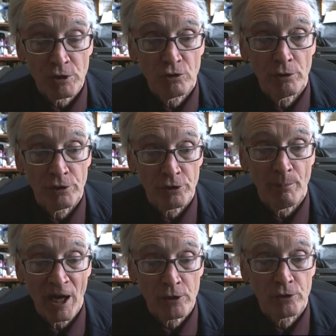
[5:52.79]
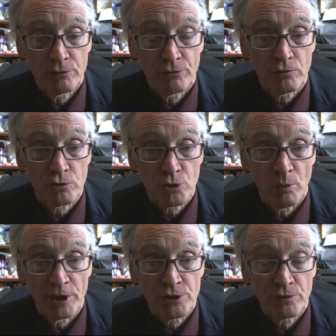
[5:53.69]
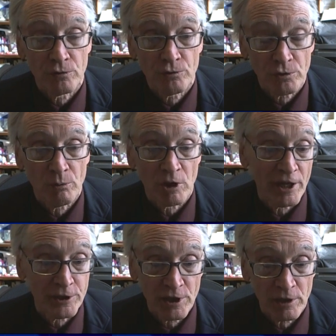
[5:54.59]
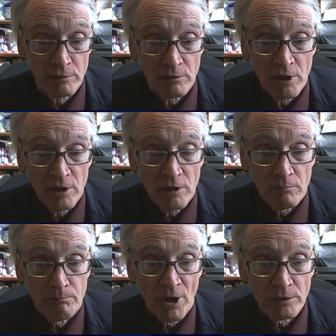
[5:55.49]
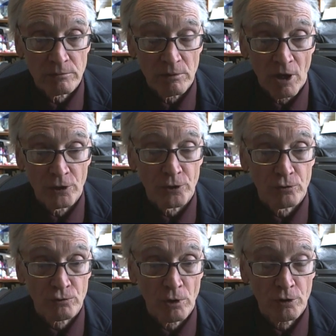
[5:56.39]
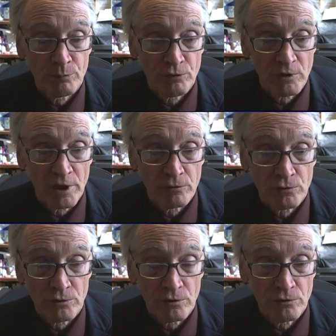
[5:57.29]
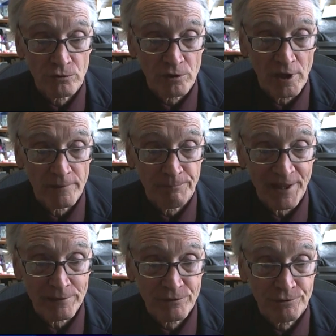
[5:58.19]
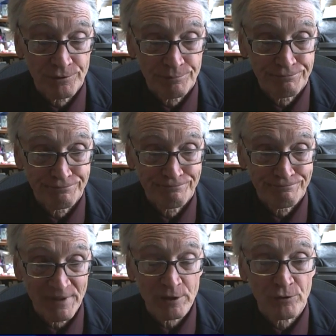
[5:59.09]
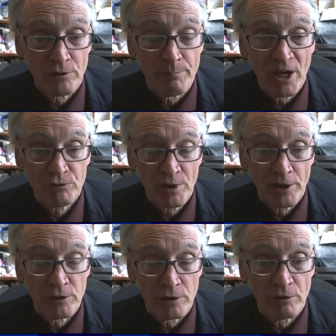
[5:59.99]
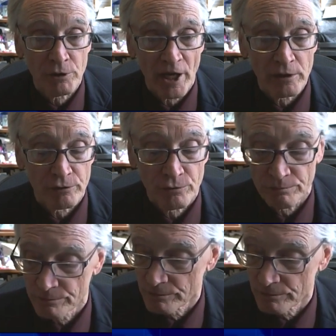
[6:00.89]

continuing to monitor the situation, see what I can, but under the circumstances, that's the best I can give you, Alex.